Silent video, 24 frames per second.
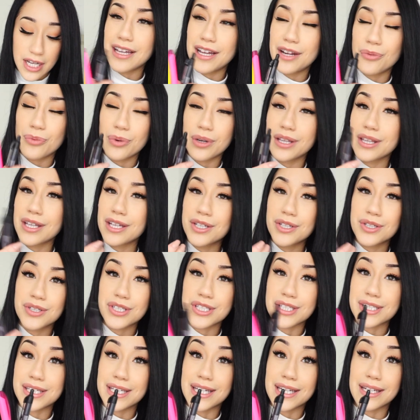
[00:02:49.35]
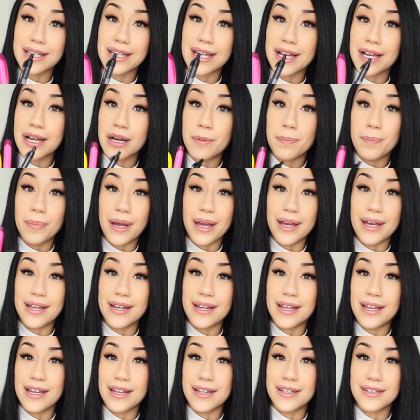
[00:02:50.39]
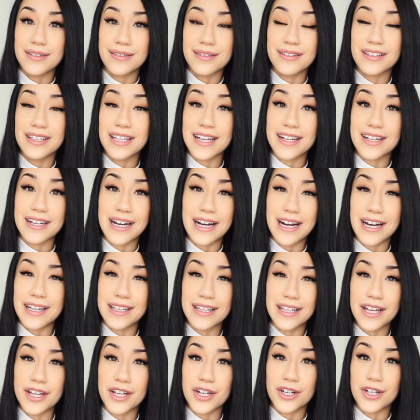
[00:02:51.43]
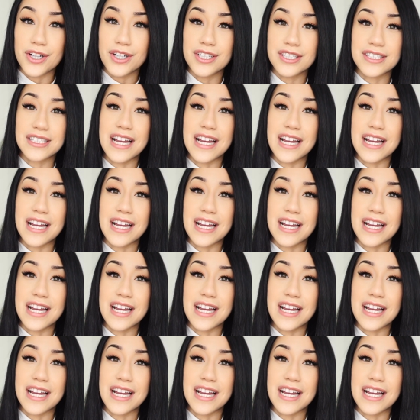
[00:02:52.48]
And really, you just need like a pen and like highlighters.